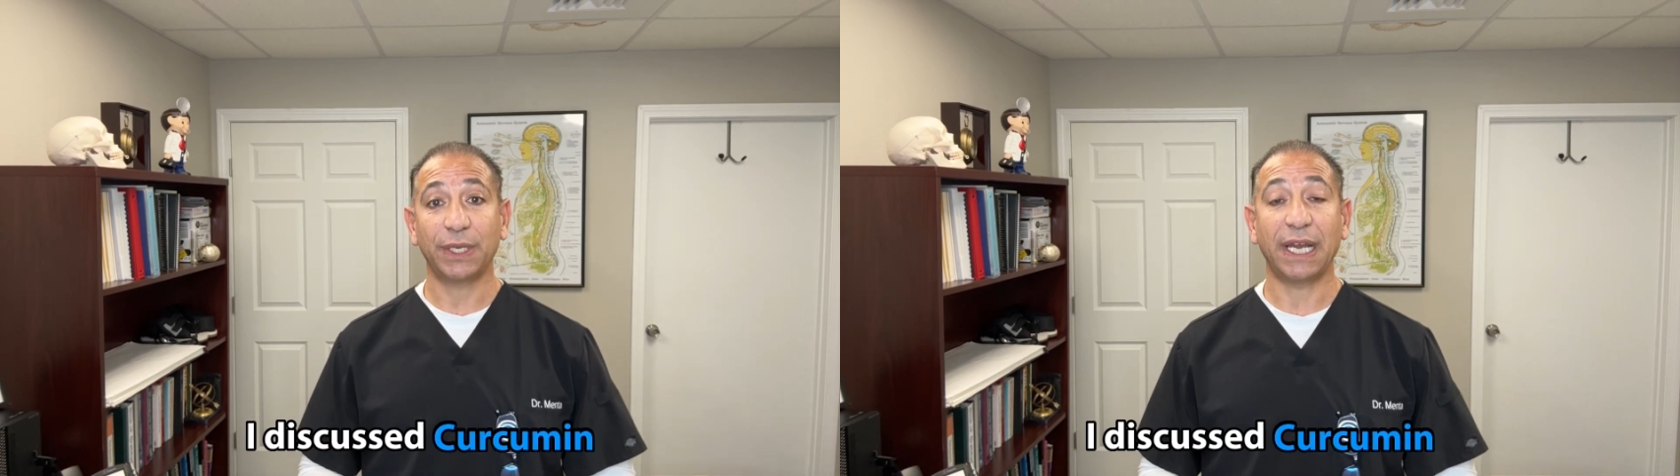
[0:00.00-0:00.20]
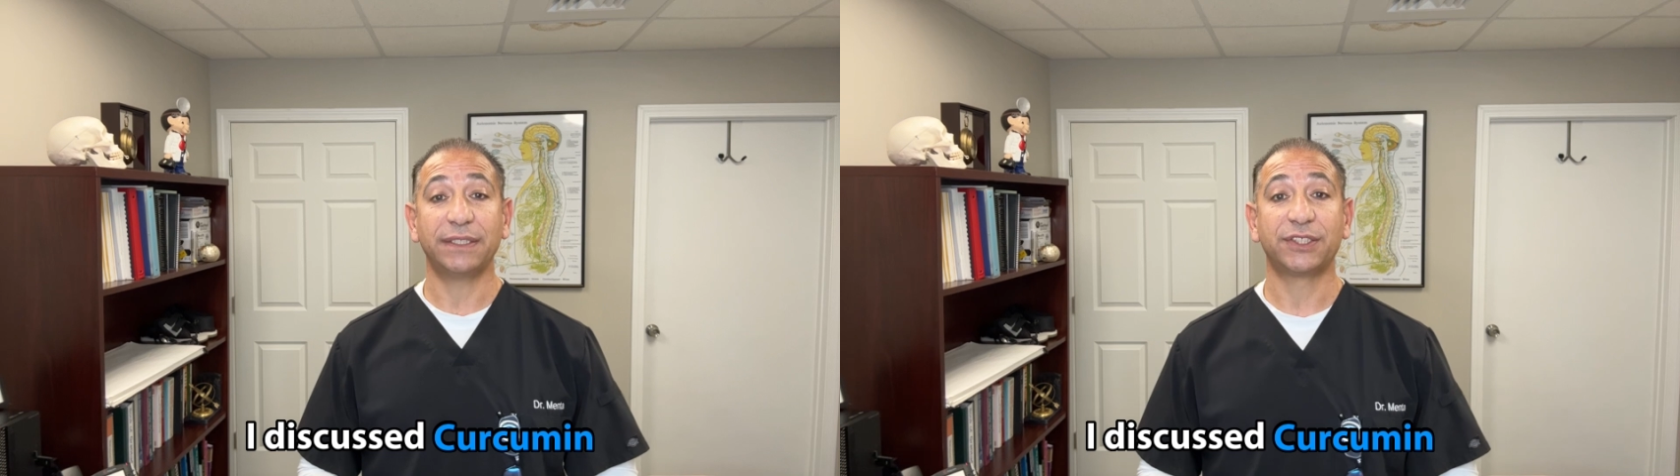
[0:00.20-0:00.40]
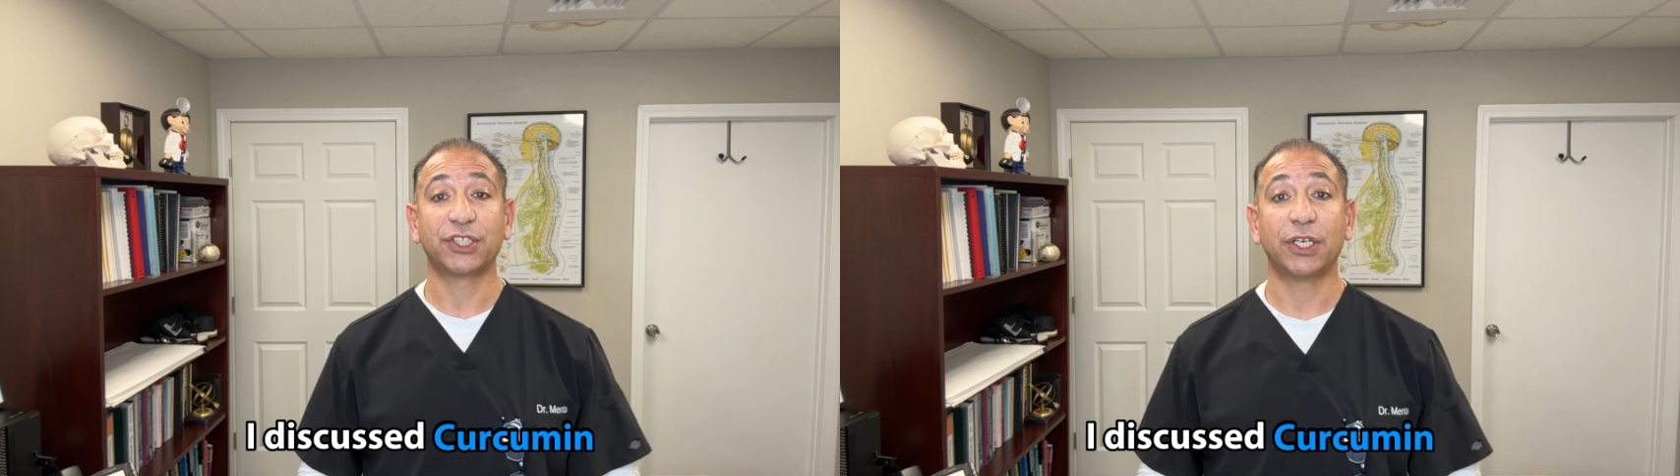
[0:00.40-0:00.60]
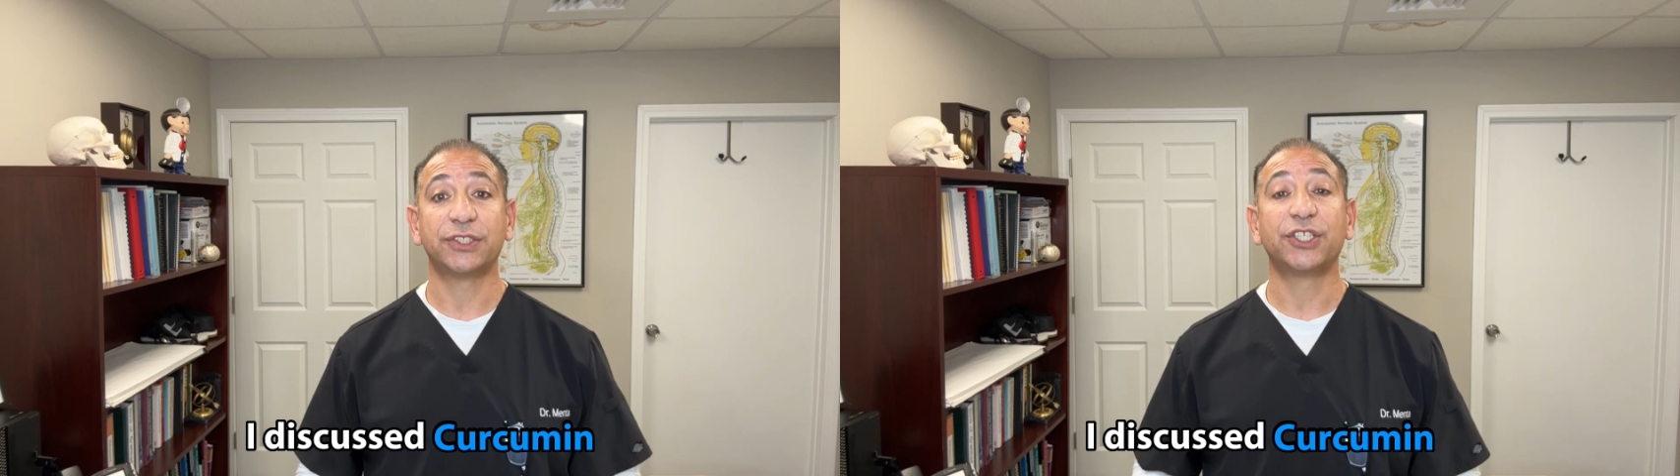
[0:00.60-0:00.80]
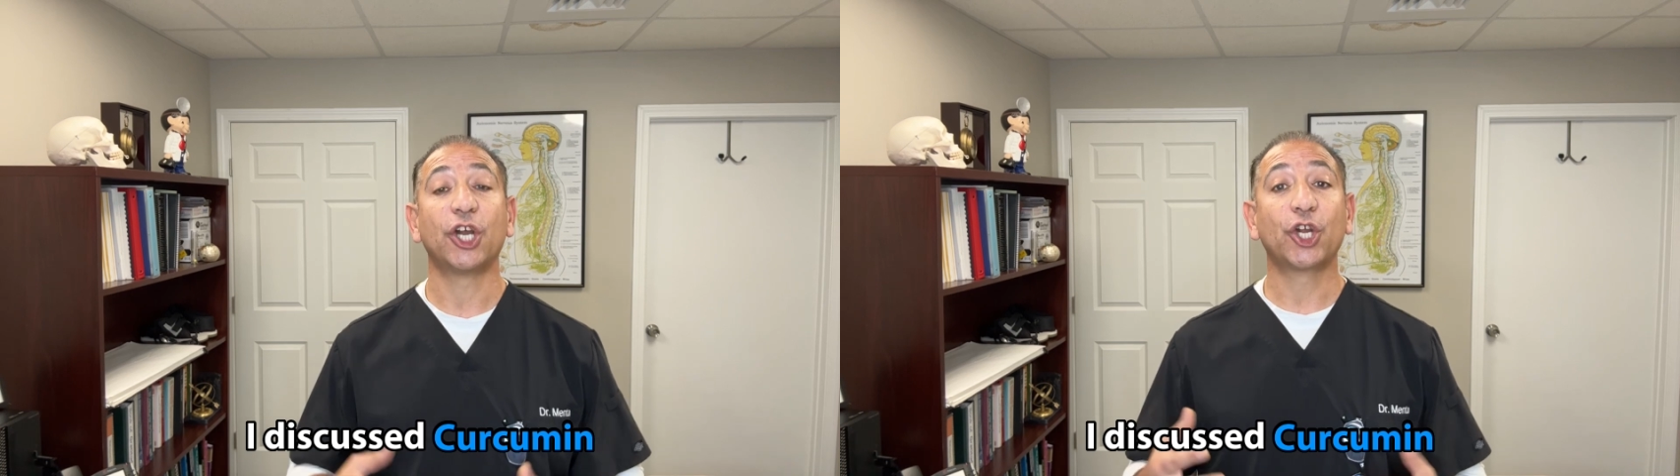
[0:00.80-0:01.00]
I
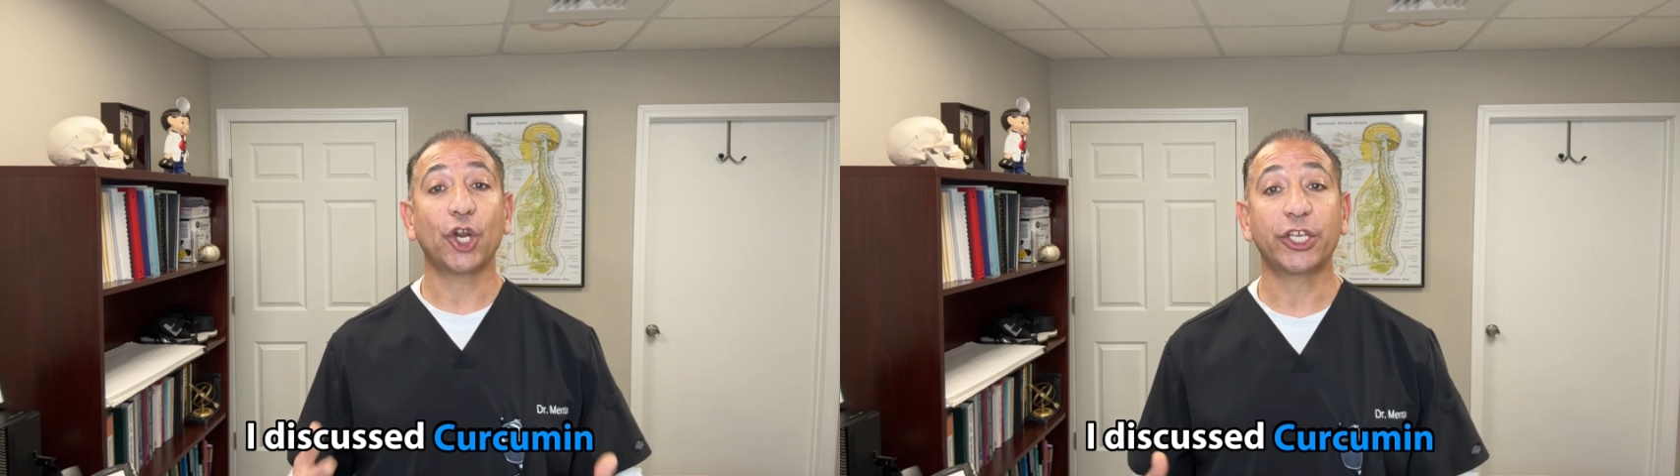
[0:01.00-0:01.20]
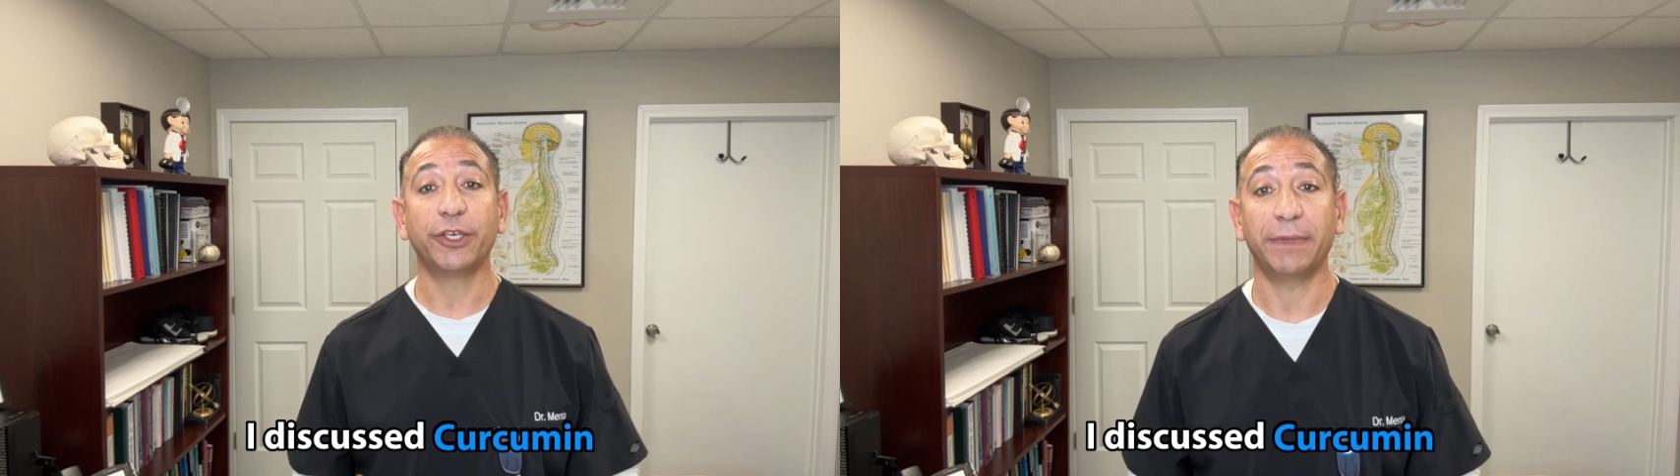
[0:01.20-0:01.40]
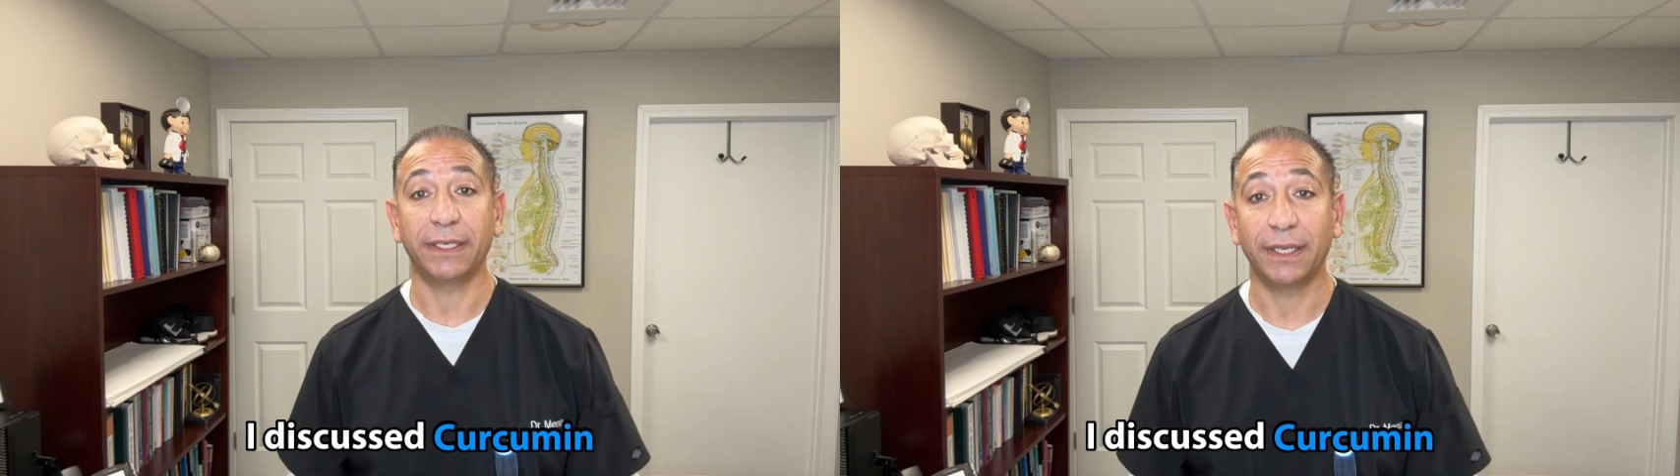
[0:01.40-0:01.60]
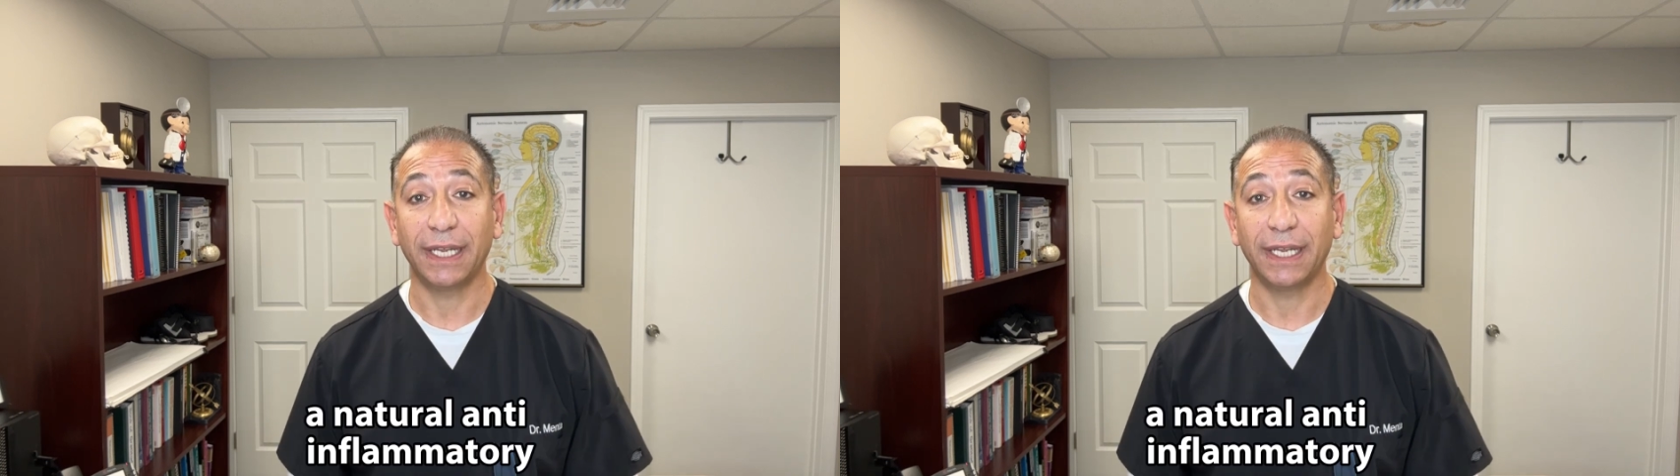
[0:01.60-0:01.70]
discussed curcumin,